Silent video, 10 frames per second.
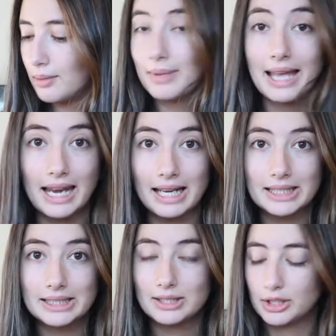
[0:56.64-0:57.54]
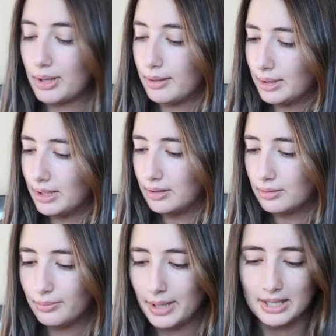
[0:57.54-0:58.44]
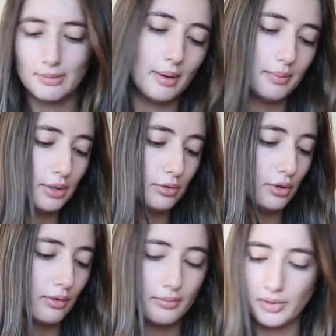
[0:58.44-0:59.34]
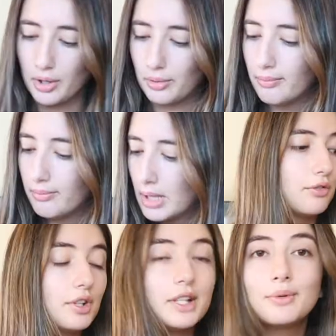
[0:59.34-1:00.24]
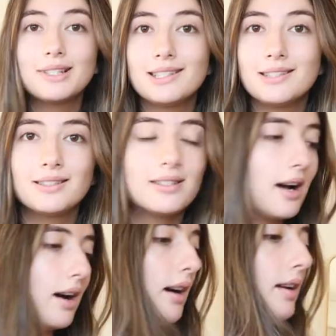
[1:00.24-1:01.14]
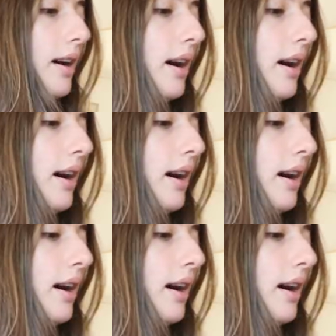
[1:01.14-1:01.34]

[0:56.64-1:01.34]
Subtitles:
mechanic, so I went and picked him up and drove him home. I really want to start